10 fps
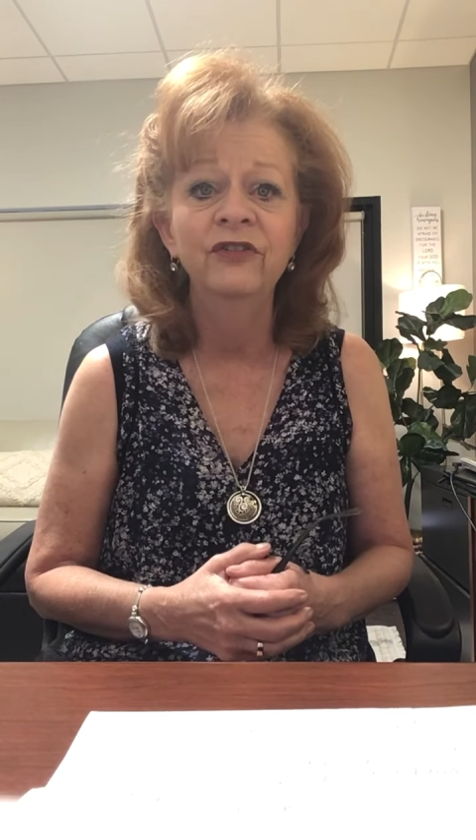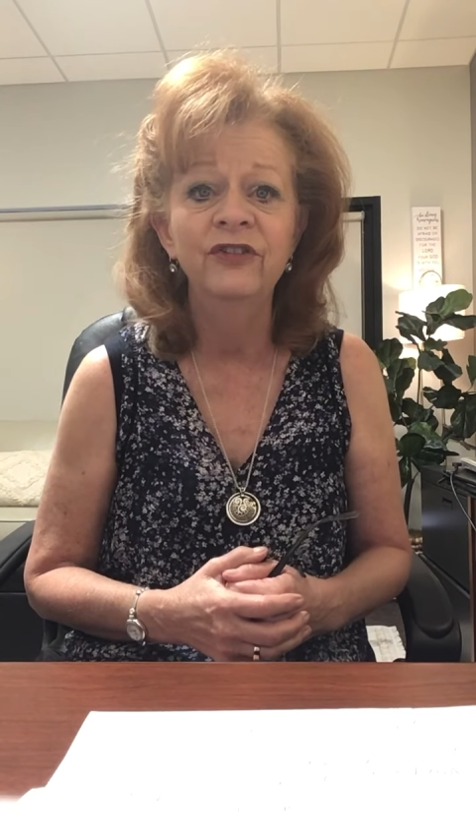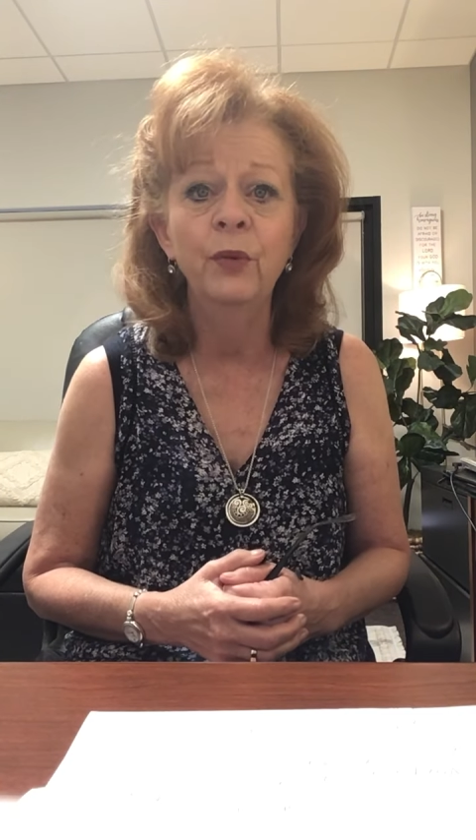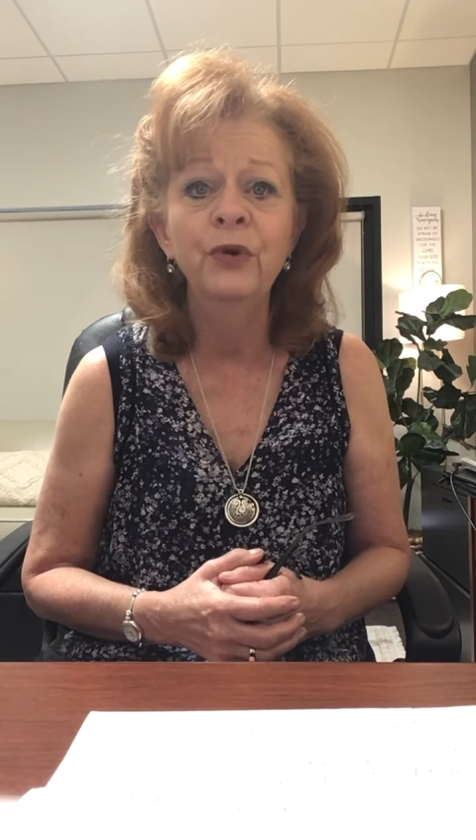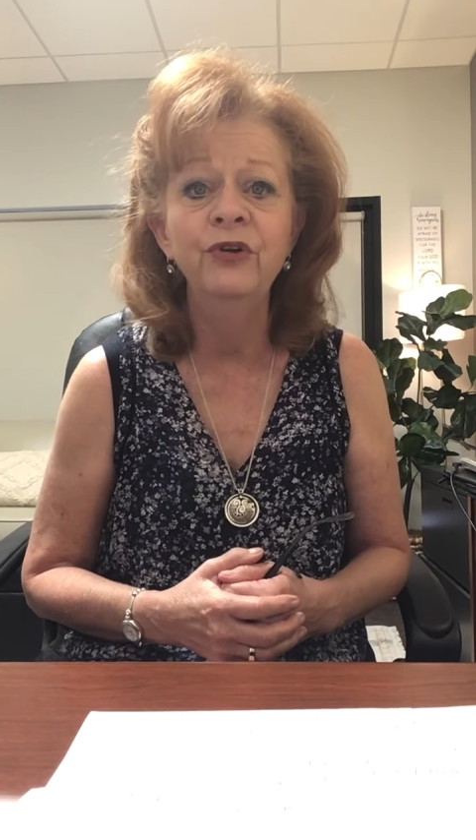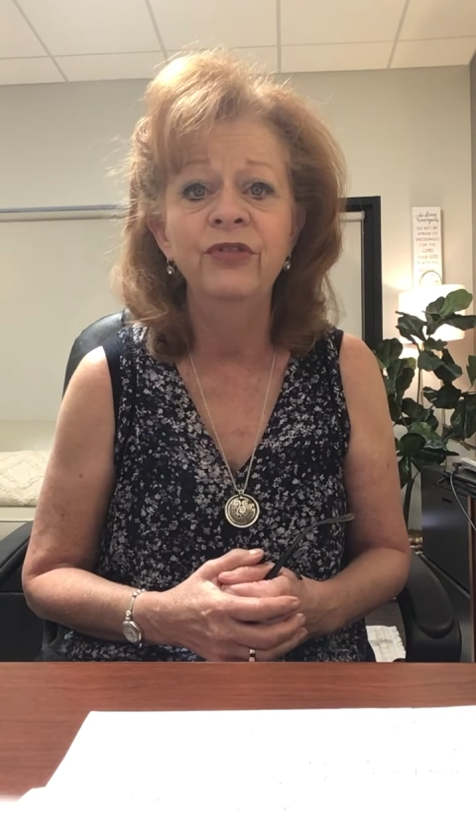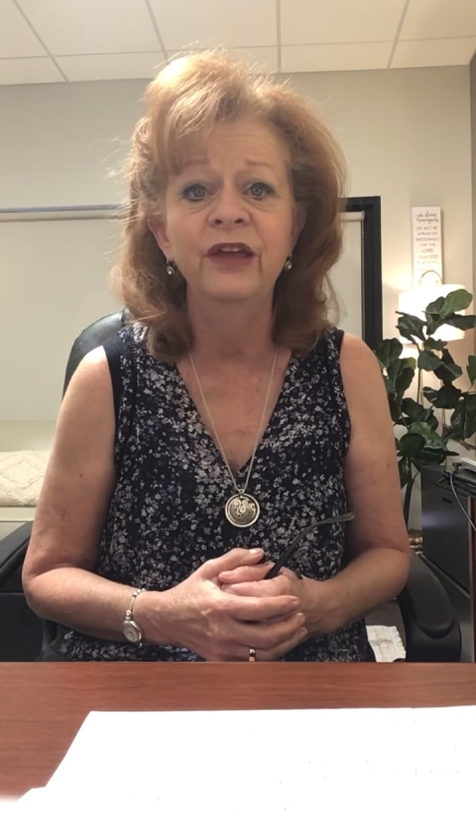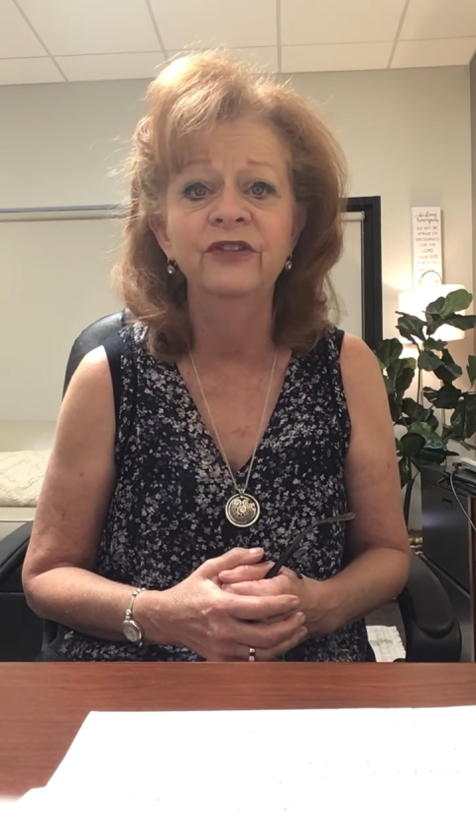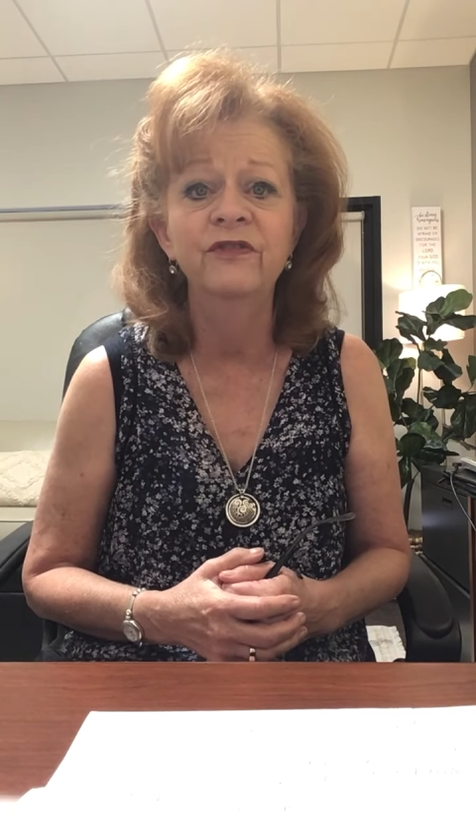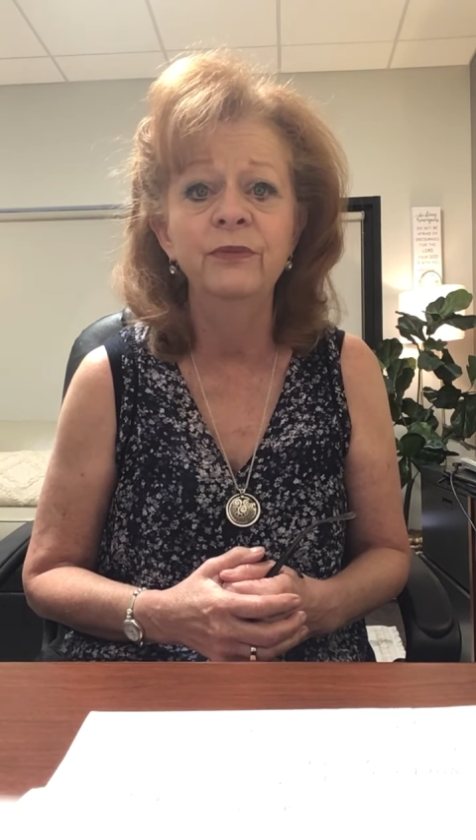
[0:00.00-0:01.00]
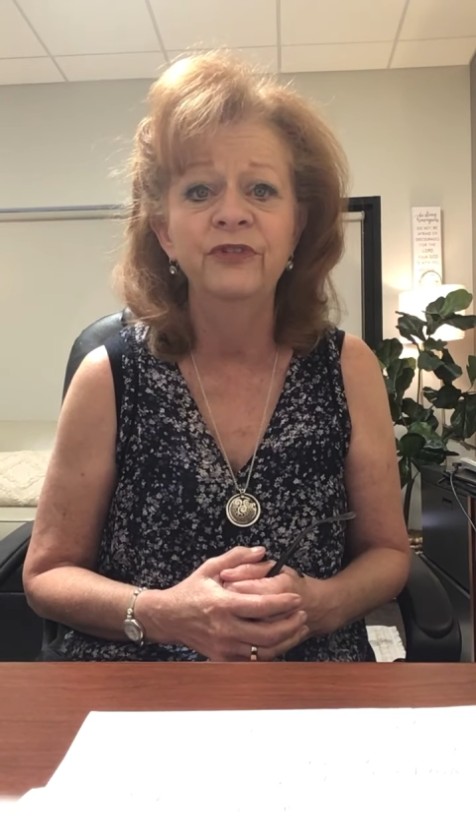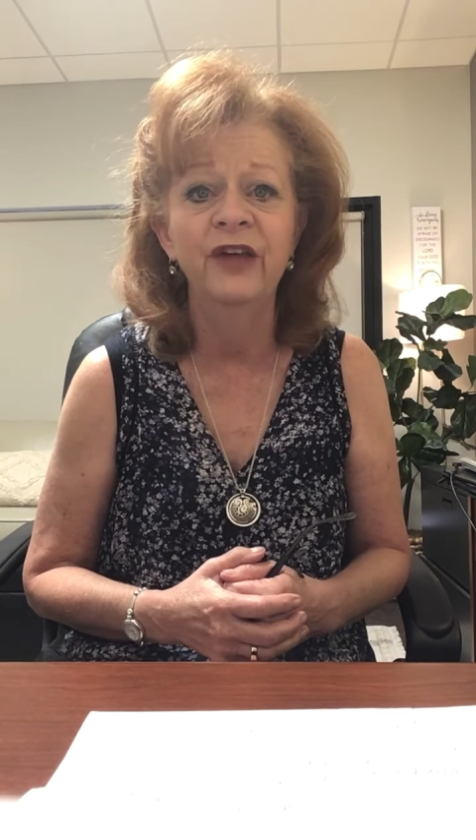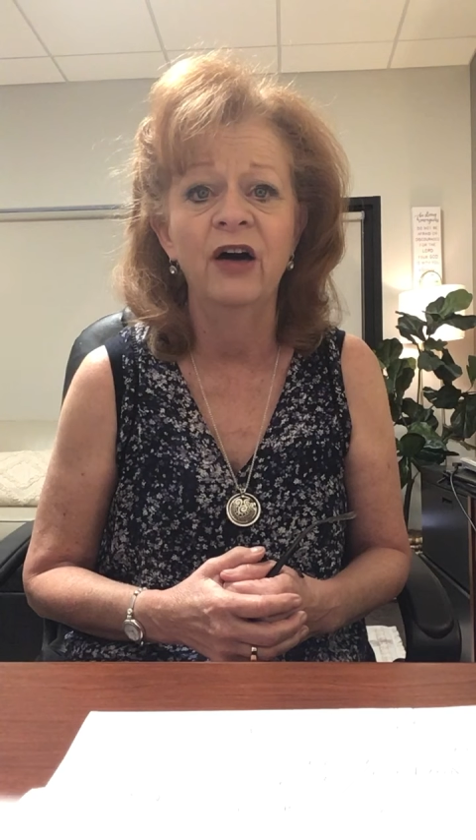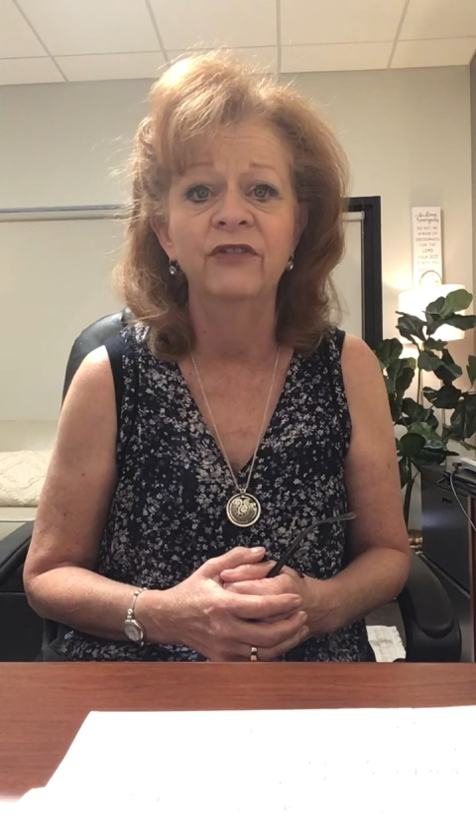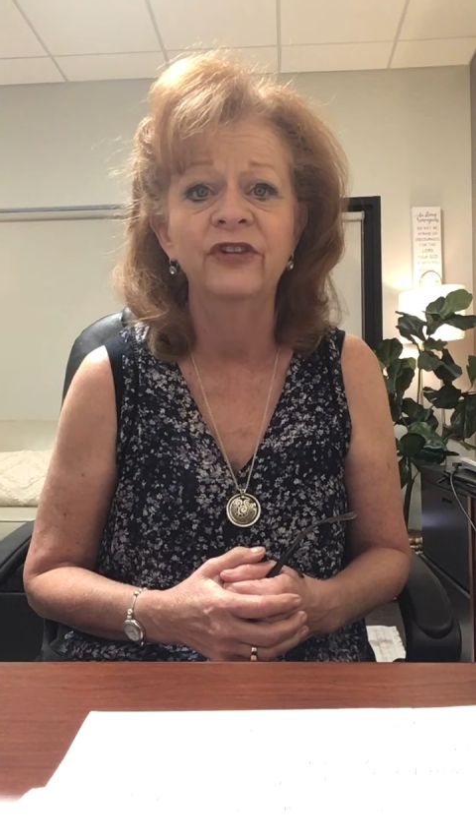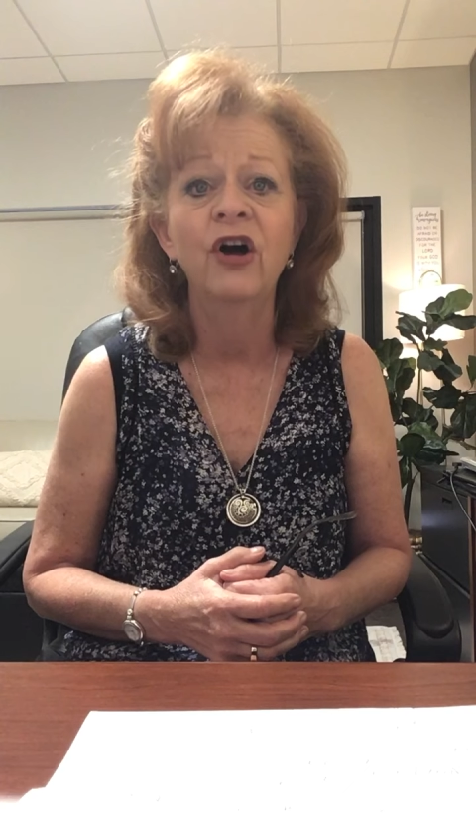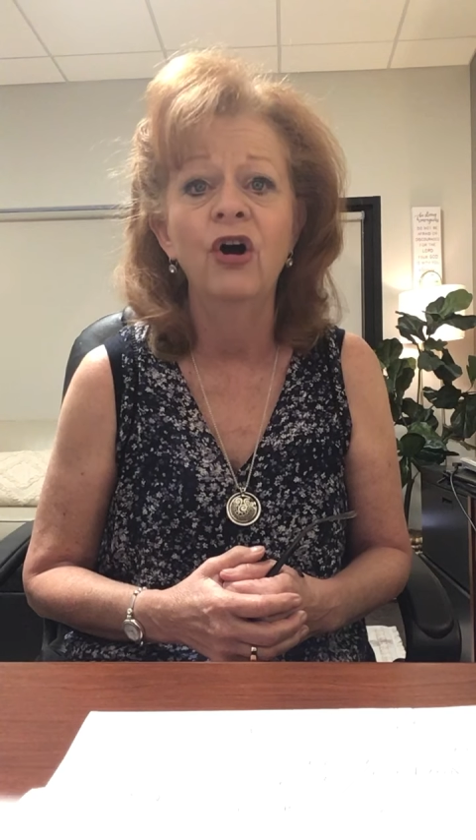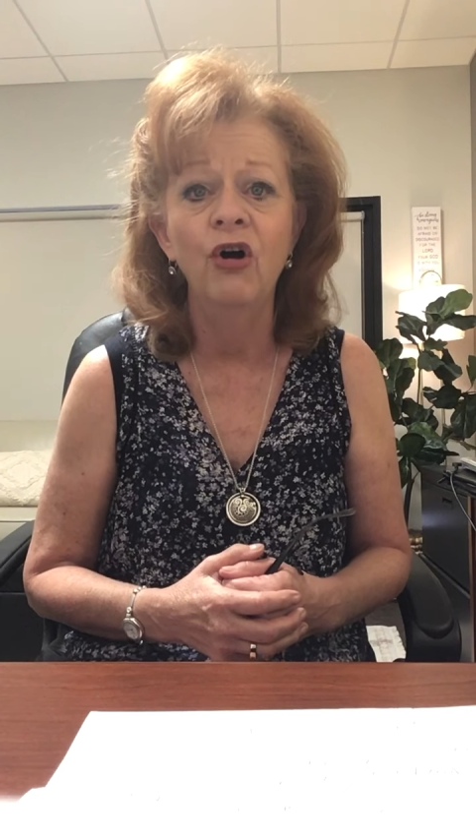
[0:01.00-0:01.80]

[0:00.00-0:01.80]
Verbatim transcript: someone who thinks of themselves